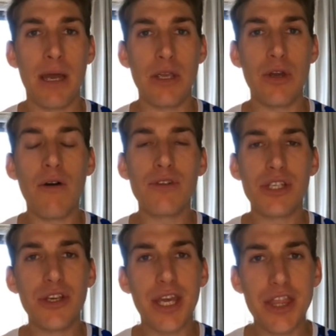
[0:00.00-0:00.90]

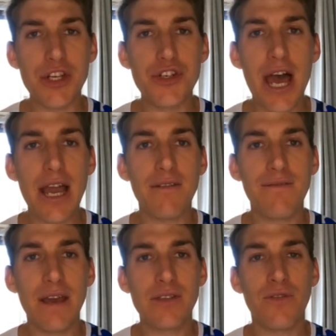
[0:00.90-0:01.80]
You get the drag
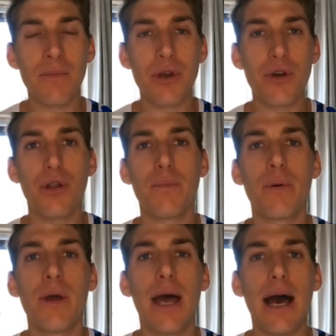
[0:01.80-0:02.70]
effect from the group.
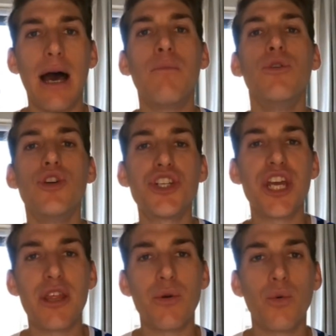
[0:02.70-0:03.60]
You
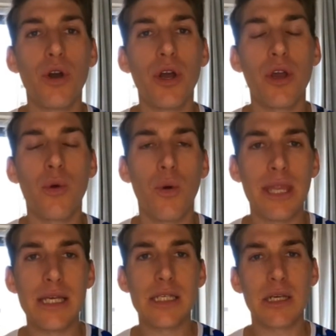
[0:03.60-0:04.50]
share the work
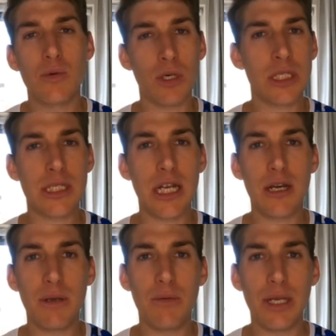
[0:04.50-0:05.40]
when it wasn't
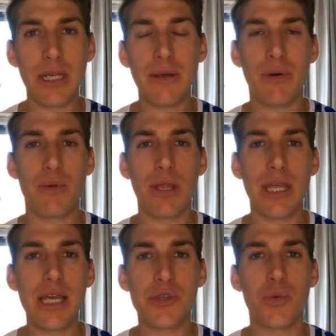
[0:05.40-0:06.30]
terribly windy, but when
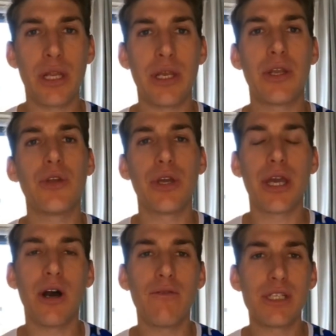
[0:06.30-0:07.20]
there is wind, you
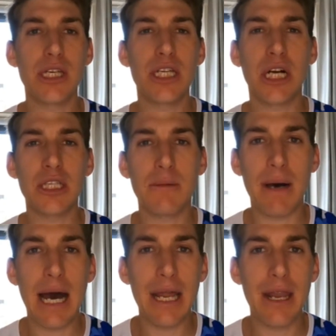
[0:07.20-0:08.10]
can obviously shelter
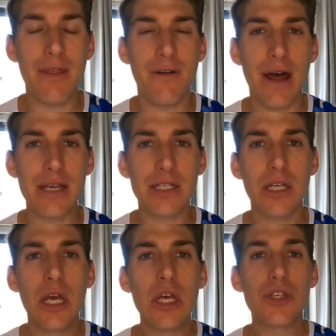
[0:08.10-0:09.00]
behind other
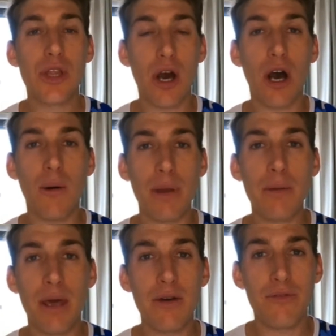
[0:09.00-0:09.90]
runners. So there are
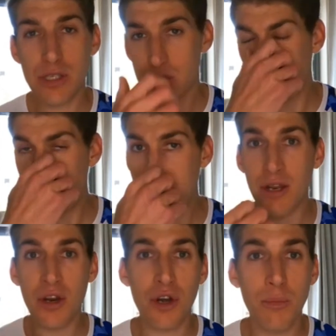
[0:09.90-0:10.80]
big benefits to running
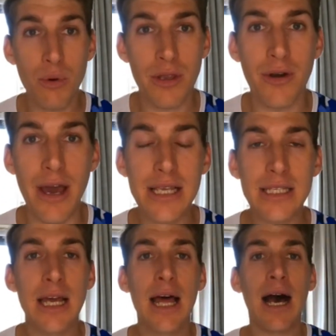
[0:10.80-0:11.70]
in a group within a race.